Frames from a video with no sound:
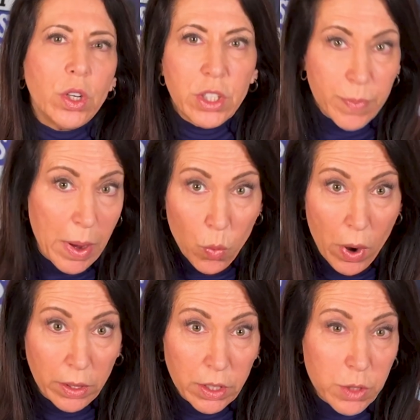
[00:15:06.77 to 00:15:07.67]
is my
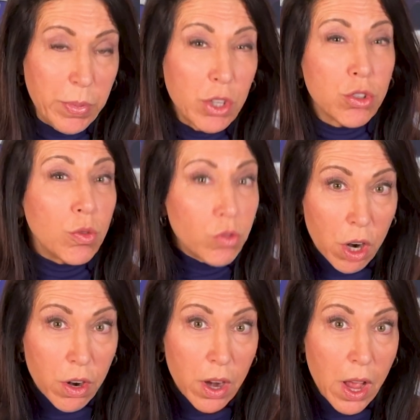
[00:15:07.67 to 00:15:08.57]
wireless bill so
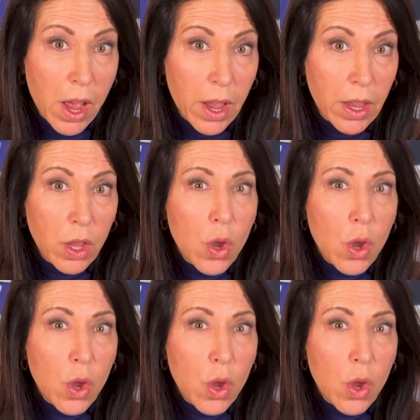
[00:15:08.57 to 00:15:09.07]
darn high?